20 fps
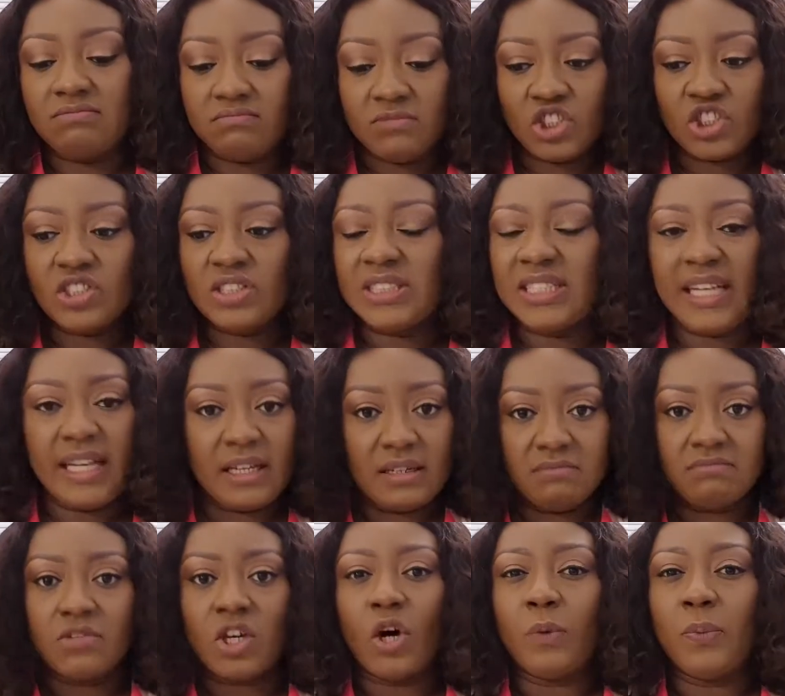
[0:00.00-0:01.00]
just take
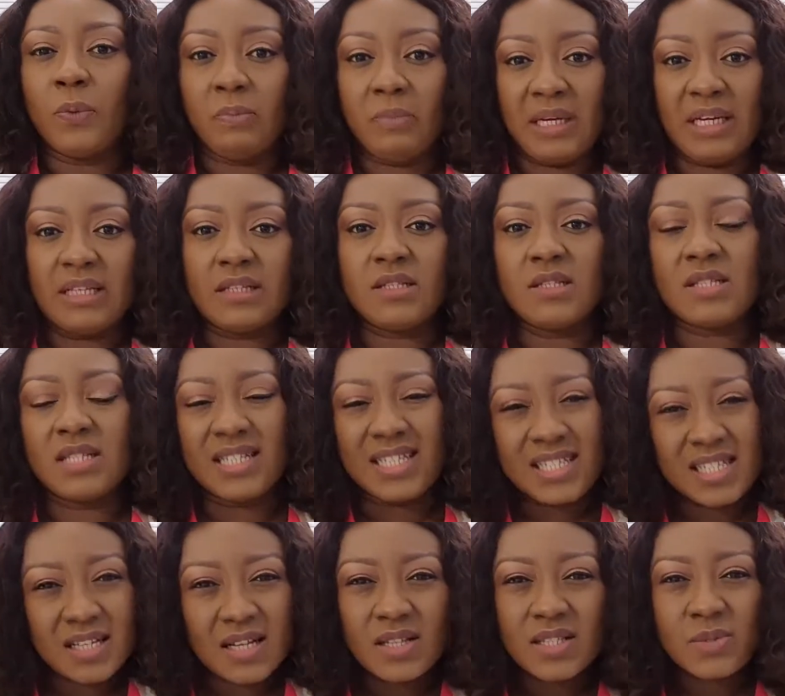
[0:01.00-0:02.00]
a couple minutes to
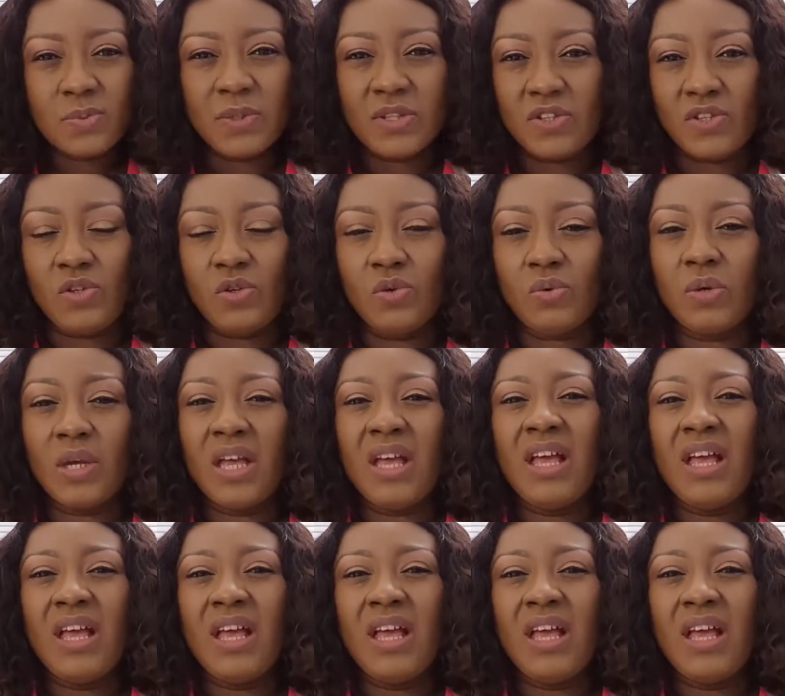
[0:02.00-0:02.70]
discuss with you